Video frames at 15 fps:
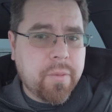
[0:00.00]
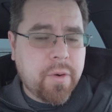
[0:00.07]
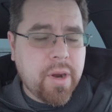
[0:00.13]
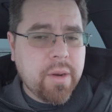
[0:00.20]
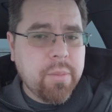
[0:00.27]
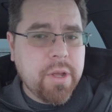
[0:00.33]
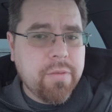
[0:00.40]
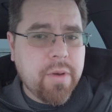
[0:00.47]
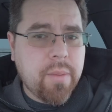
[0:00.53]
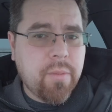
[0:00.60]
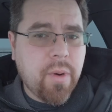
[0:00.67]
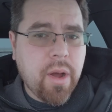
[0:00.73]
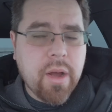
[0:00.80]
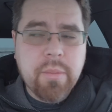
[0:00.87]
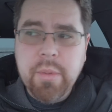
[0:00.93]
correct me if
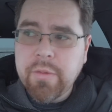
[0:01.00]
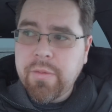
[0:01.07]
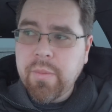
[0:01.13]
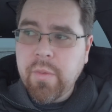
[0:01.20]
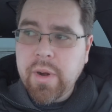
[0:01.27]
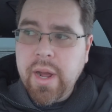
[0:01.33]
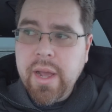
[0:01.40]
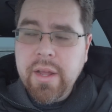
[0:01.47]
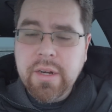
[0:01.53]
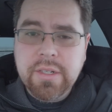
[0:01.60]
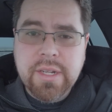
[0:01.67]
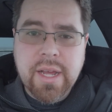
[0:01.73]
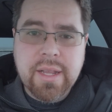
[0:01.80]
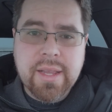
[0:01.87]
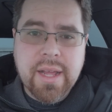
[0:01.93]
I'm wrong, but from what I
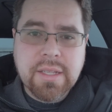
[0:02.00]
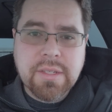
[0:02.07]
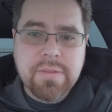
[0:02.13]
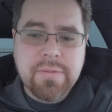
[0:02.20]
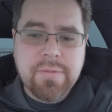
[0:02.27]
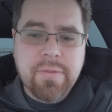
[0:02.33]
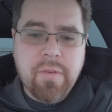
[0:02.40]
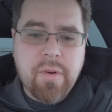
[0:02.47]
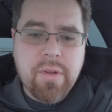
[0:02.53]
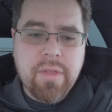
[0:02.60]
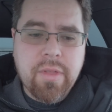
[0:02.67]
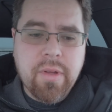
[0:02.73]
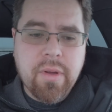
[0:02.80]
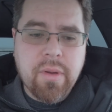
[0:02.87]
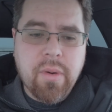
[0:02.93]
understand, that's for
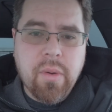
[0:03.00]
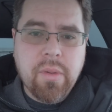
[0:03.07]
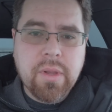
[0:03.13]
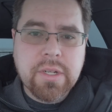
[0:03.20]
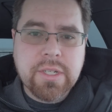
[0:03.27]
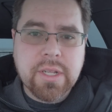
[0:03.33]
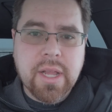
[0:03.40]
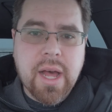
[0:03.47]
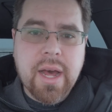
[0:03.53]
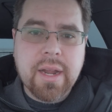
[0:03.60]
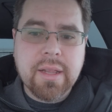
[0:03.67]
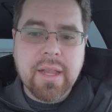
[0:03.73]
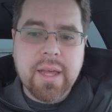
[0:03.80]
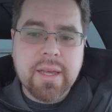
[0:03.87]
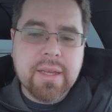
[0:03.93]
the whole
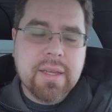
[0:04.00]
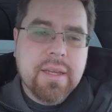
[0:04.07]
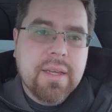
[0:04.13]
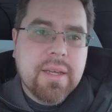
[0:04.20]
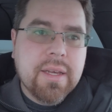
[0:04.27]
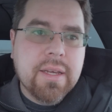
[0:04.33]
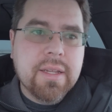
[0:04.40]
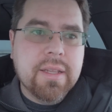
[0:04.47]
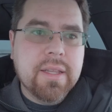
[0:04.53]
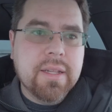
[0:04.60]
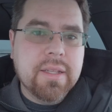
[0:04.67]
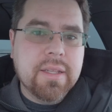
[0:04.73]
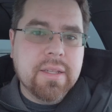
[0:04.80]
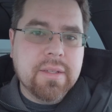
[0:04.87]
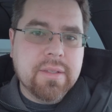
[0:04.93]
enchilada, like
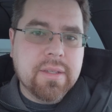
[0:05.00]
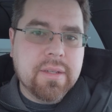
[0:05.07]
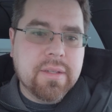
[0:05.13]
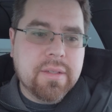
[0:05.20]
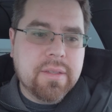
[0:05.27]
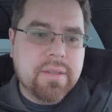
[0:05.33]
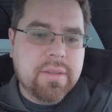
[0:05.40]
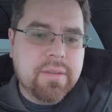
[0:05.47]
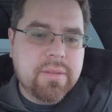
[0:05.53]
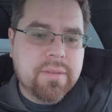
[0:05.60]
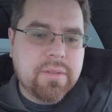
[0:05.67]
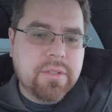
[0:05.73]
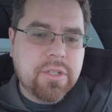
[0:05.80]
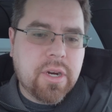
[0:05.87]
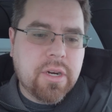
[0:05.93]
the
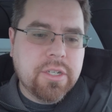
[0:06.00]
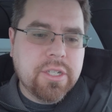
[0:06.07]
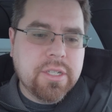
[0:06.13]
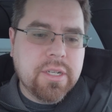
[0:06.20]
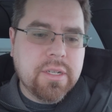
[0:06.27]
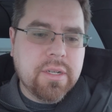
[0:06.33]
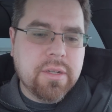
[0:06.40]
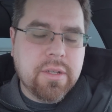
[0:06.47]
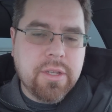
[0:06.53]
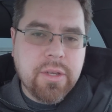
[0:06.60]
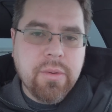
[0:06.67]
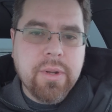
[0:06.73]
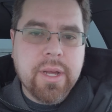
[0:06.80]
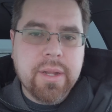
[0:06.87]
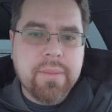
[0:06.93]
charging
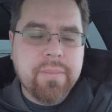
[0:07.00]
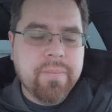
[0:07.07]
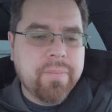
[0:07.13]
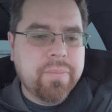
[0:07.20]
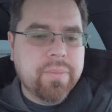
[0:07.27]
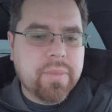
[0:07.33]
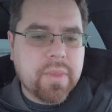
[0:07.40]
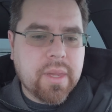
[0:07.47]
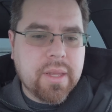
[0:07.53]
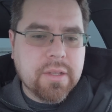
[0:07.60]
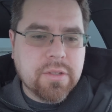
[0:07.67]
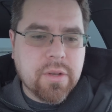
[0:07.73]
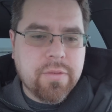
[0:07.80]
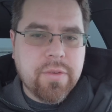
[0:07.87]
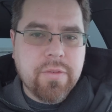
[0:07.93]
unit.
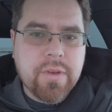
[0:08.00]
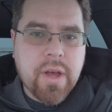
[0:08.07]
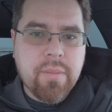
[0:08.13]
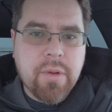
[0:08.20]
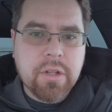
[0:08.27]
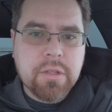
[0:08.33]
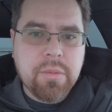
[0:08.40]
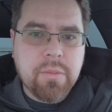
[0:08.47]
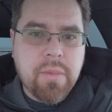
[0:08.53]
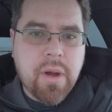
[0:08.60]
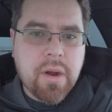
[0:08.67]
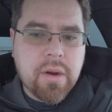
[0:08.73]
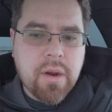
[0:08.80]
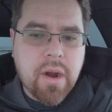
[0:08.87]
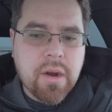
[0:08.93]
So if you've got multiple
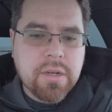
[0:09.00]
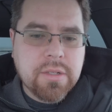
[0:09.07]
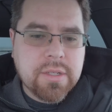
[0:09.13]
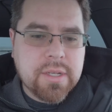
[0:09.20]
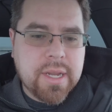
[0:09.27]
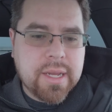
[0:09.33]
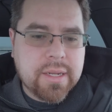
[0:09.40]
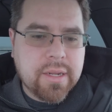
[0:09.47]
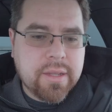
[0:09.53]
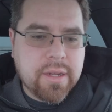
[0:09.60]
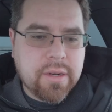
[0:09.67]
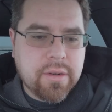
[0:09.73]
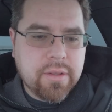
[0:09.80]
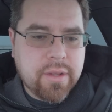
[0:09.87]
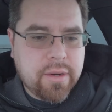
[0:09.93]
cars connected,
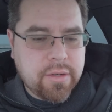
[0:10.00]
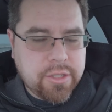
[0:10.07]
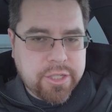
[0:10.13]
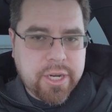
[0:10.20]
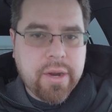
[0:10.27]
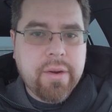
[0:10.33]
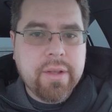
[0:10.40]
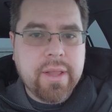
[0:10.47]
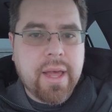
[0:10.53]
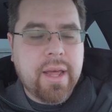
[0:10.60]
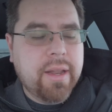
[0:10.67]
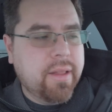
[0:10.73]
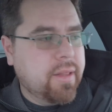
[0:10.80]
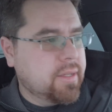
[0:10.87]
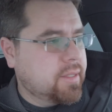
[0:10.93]
they're sharing
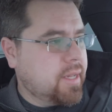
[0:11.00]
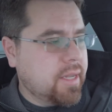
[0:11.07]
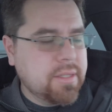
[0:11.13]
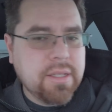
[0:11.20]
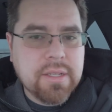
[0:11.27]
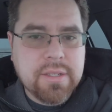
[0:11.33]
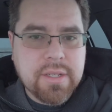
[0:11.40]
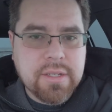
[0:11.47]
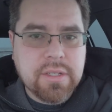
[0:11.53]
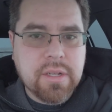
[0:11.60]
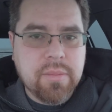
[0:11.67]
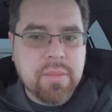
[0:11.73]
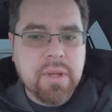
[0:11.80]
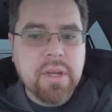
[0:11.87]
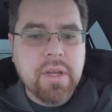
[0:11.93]
that. And in this Tesla
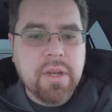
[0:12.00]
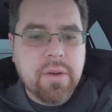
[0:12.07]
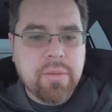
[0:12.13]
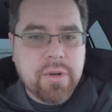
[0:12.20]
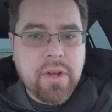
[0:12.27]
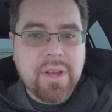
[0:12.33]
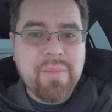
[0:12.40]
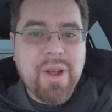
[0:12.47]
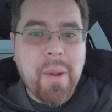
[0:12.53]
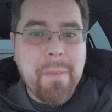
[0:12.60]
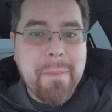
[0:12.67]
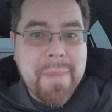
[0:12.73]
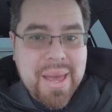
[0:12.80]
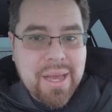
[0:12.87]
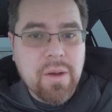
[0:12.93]
system, we're talking about a
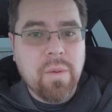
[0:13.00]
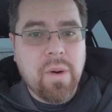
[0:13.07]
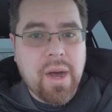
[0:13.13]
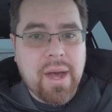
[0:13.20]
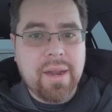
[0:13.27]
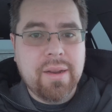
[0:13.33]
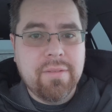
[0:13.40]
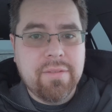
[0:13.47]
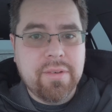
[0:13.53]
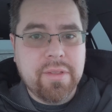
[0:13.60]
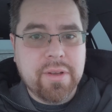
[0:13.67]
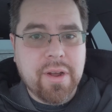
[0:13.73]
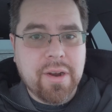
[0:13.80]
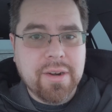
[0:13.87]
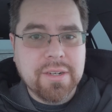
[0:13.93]
megawatt for
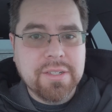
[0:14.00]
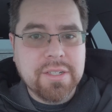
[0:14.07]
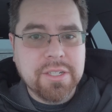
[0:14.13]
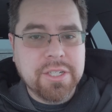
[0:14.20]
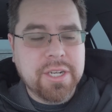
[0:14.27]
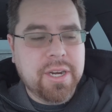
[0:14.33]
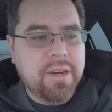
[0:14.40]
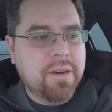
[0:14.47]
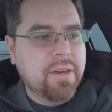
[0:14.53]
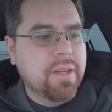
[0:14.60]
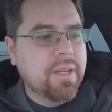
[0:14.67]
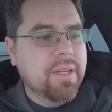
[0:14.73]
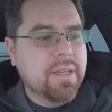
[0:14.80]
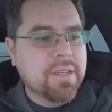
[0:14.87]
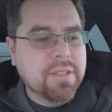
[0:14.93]
the cars to share.
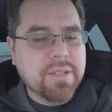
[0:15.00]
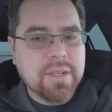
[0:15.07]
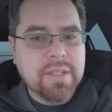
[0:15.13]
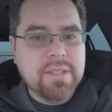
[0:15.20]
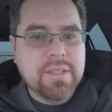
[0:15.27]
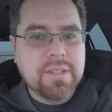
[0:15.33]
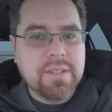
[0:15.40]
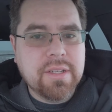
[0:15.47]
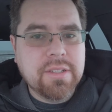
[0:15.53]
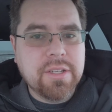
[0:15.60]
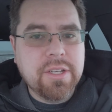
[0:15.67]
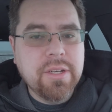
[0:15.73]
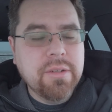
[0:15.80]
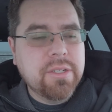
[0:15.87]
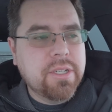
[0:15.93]
So that's a
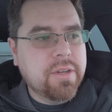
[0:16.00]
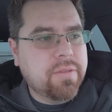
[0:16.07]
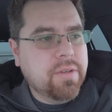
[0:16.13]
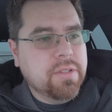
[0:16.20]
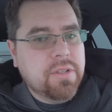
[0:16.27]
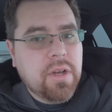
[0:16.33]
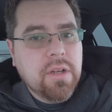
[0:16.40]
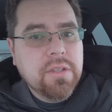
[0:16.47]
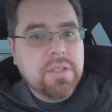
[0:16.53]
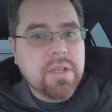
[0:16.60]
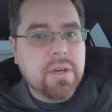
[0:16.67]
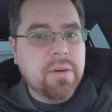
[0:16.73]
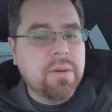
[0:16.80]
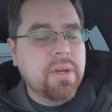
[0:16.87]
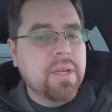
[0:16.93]
huge difference.
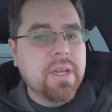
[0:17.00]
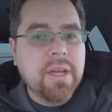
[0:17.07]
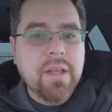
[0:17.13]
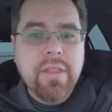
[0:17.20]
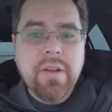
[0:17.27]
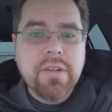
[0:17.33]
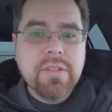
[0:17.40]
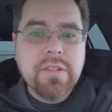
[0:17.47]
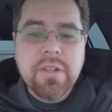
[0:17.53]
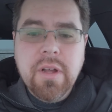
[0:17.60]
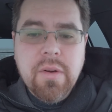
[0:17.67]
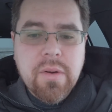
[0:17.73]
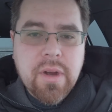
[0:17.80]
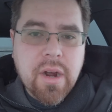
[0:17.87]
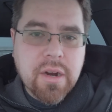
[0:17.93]
Also, there's
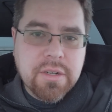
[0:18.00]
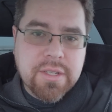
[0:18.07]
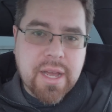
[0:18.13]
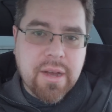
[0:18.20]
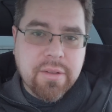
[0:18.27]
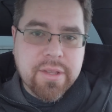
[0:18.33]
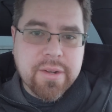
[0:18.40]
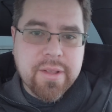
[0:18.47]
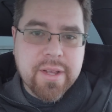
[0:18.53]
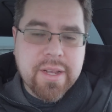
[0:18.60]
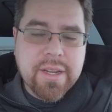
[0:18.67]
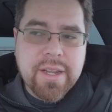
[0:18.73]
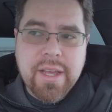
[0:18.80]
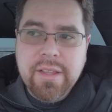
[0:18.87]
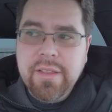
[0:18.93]
no cars out there that
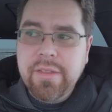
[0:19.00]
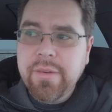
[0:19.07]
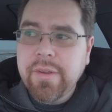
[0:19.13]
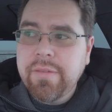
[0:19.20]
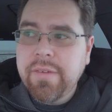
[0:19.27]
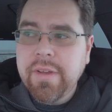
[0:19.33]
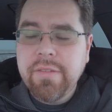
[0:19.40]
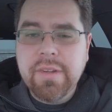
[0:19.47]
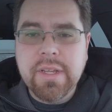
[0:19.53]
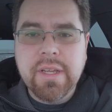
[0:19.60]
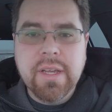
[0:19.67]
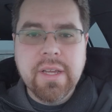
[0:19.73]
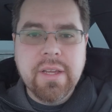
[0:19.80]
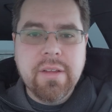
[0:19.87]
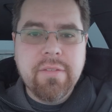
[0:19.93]
can take the
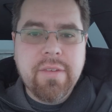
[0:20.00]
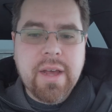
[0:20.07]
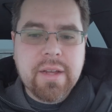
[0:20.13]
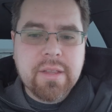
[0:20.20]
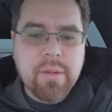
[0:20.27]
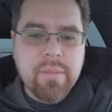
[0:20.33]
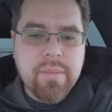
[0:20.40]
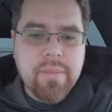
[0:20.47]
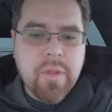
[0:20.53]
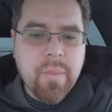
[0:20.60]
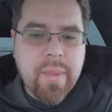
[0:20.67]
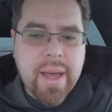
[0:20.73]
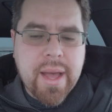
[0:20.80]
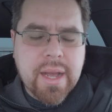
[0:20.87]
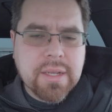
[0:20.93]
350. In fact, the
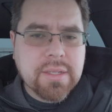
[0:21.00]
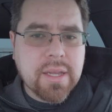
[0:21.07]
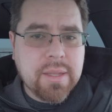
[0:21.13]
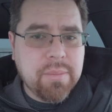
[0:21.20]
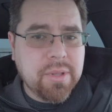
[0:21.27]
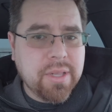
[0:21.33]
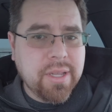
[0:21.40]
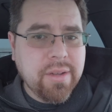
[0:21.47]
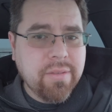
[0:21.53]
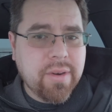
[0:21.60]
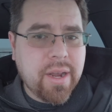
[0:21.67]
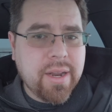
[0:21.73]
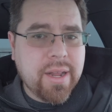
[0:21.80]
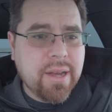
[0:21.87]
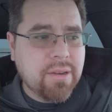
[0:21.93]
max I believe
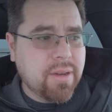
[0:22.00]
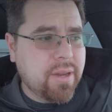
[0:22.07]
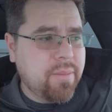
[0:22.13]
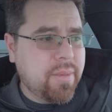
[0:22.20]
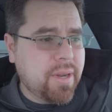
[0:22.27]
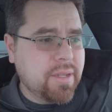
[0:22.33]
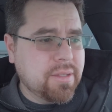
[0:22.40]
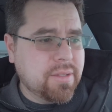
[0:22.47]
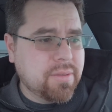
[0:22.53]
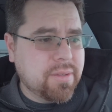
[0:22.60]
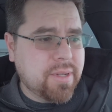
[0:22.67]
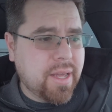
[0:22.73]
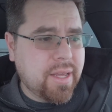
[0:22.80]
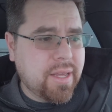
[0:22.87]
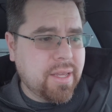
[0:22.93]
right now anybody's
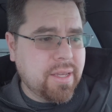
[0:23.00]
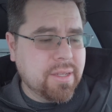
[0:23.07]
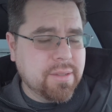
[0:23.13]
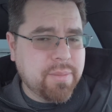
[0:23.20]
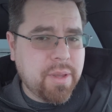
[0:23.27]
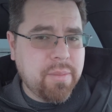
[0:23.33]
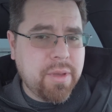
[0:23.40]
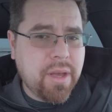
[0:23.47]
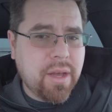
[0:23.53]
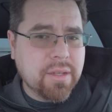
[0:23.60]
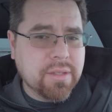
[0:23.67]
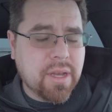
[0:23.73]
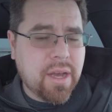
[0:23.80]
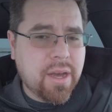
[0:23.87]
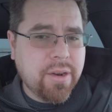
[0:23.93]
taking is maybe
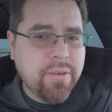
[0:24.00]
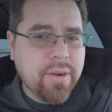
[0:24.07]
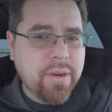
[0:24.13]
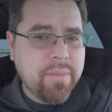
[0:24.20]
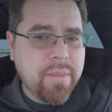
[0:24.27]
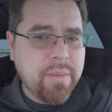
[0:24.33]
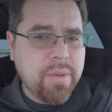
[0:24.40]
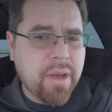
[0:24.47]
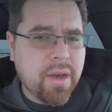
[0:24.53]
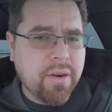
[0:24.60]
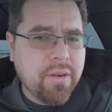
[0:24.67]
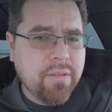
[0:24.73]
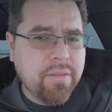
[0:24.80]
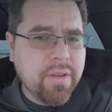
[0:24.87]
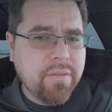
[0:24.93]
as 100, maybe
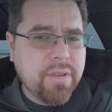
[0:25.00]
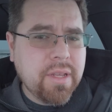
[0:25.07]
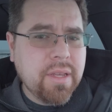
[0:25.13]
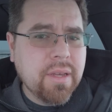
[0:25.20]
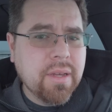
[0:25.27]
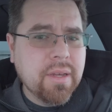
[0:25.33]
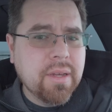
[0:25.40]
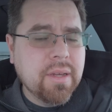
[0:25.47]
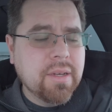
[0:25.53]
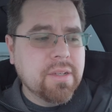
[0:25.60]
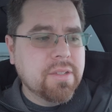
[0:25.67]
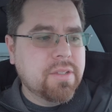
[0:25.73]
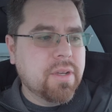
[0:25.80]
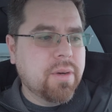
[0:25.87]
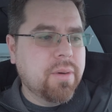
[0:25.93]
150.
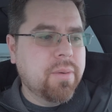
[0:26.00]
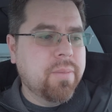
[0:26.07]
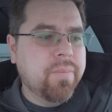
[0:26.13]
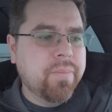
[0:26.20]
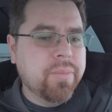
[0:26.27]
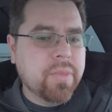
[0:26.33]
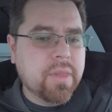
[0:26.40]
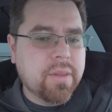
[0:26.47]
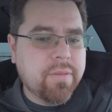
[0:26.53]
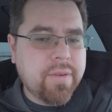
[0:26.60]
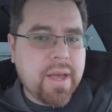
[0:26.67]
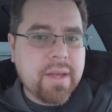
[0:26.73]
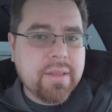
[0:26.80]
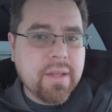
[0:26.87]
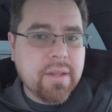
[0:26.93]
So the
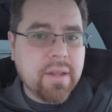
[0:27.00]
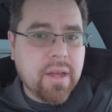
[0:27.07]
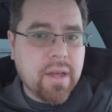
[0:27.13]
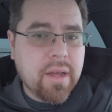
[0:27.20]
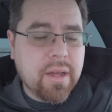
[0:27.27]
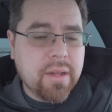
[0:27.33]
fact that